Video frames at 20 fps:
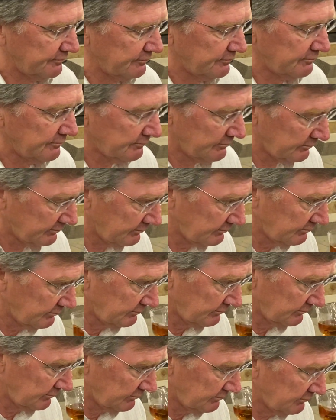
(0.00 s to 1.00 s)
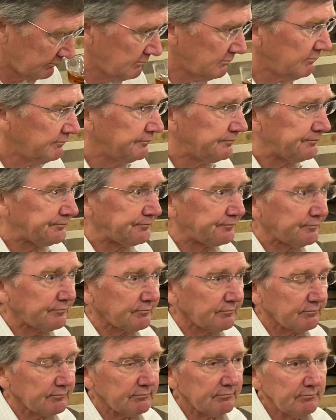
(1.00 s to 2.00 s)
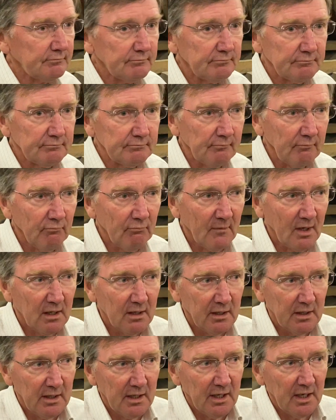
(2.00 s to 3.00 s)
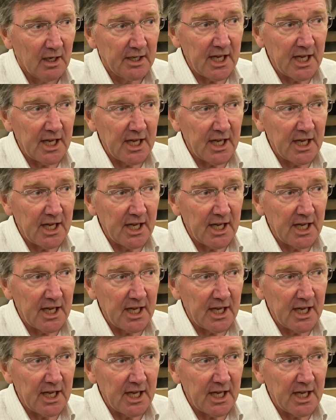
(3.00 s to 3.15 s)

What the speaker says: Nice. So a couple more years for this, a couple more years for the Sauterne.